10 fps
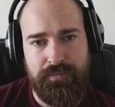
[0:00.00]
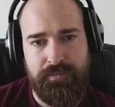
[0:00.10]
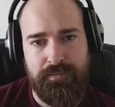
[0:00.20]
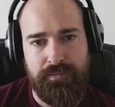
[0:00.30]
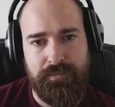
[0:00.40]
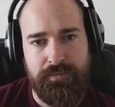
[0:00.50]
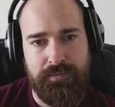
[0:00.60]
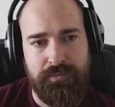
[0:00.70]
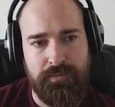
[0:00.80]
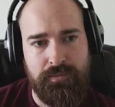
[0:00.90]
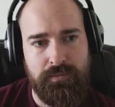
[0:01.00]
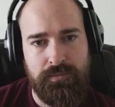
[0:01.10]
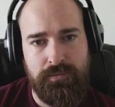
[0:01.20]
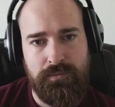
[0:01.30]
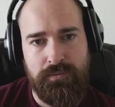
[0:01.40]

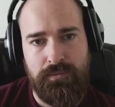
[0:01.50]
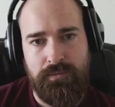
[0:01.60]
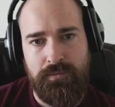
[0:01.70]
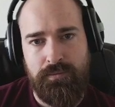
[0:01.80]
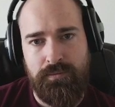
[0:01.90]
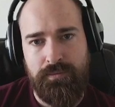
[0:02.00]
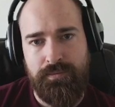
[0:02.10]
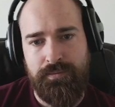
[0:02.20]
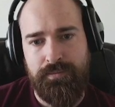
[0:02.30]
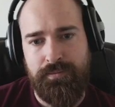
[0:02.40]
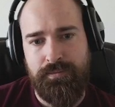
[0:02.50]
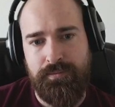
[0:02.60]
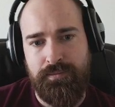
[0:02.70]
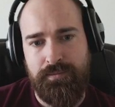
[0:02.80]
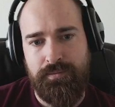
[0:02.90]

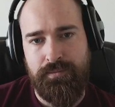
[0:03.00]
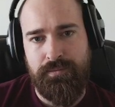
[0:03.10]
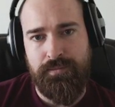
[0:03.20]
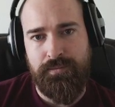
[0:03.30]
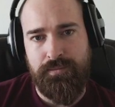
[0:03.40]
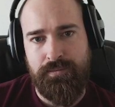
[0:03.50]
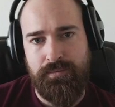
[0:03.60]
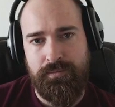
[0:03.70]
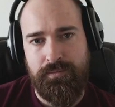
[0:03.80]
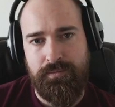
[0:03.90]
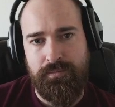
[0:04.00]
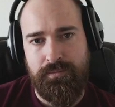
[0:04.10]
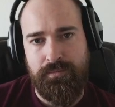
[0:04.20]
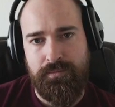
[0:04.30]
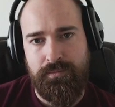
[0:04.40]

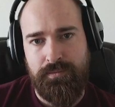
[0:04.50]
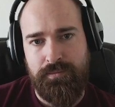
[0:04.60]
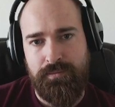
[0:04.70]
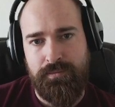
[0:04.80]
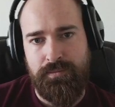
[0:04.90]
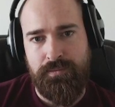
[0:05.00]
Nothing is said.